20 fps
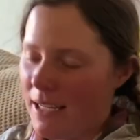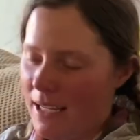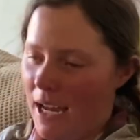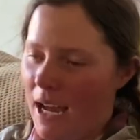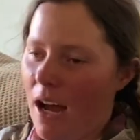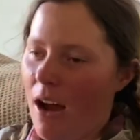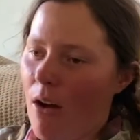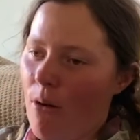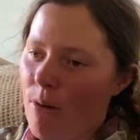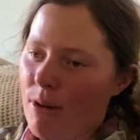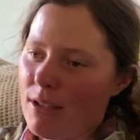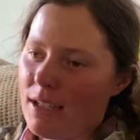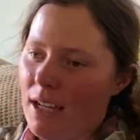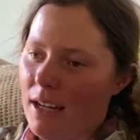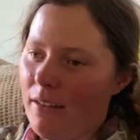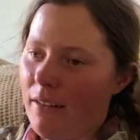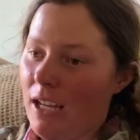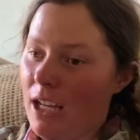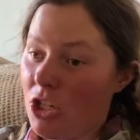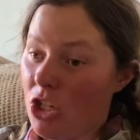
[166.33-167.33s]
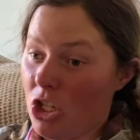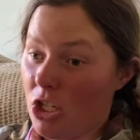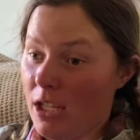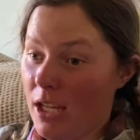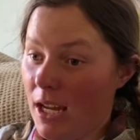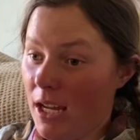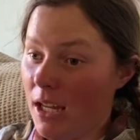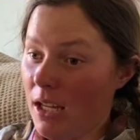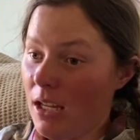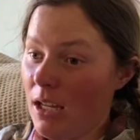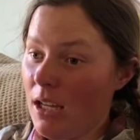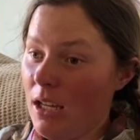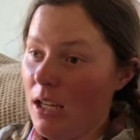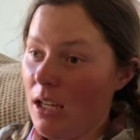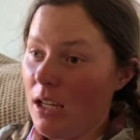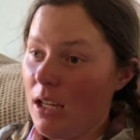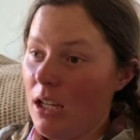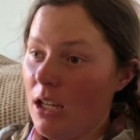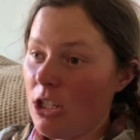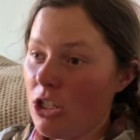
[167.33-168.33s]
down, and suddenly it's just like
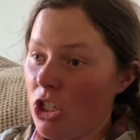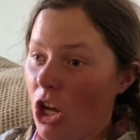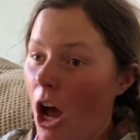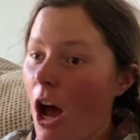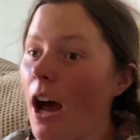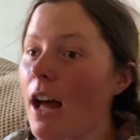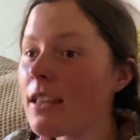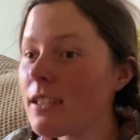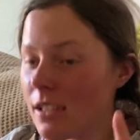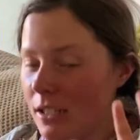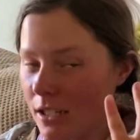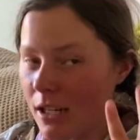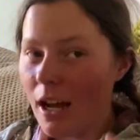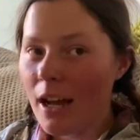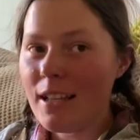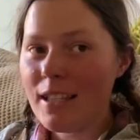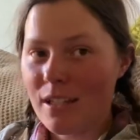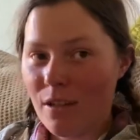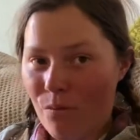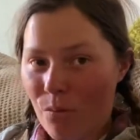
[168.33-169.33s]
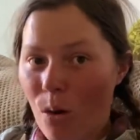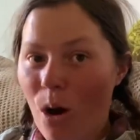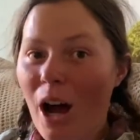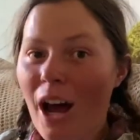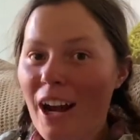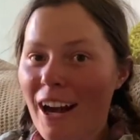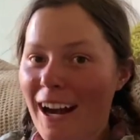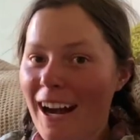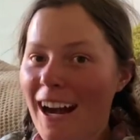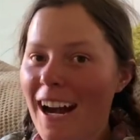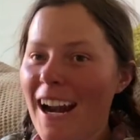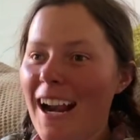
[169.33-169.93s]
tons and tons of water.